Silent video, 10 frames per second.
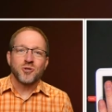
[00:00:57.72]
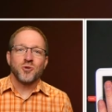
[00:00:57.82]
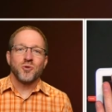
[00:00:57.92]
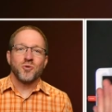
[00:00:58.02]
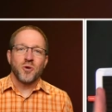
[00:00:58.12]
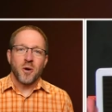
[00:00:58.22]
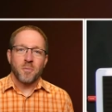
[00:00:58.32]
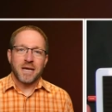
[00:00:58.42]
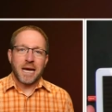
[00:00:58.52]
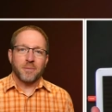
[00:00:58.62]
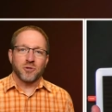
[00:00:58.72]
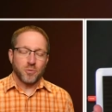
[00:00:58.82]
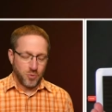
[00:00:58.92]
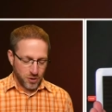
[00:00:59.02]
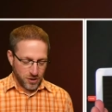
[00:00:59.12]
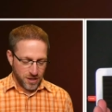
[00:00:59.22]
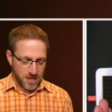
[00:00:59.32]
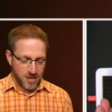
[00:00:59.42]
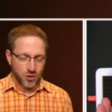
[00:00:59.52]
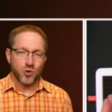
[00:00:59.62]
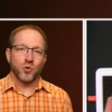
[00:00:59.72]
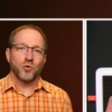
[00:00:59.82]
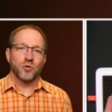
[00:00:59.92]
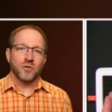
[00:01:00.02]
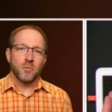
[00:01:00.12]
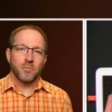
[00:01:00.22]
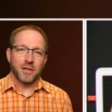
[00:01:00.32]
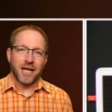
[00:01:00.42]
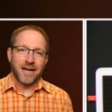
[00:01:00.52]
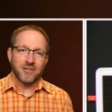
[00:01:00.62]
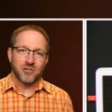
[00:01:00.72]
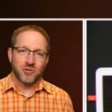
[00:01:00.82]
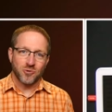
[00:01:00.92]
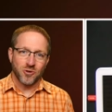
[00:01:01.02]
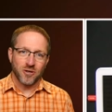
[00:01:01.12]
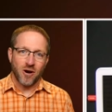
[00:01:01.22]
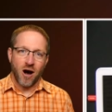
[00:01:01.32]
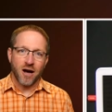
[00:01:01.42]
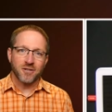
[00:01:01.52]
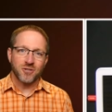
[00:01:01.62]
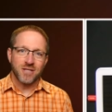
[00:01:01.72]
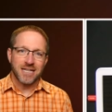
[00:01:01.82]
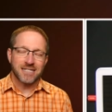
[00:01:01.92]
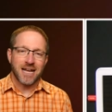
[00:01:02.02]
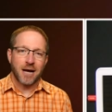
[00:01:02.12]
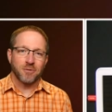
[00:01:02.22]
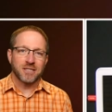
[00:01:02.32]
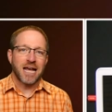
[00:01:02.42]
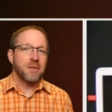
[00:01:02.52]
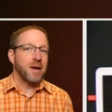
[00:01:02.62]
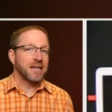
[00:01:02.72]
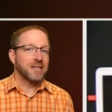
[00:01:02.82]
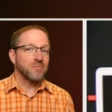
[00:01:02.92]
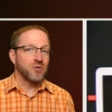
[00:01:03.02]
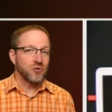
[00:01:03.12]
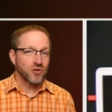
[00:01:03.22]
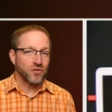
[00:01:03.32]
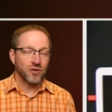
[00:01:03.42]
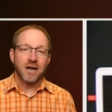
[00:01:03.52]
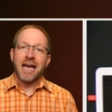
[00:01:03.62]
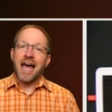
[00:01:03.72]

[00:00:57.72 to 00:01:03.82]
to be able to put the Google Play Store onto these tablets and make them useful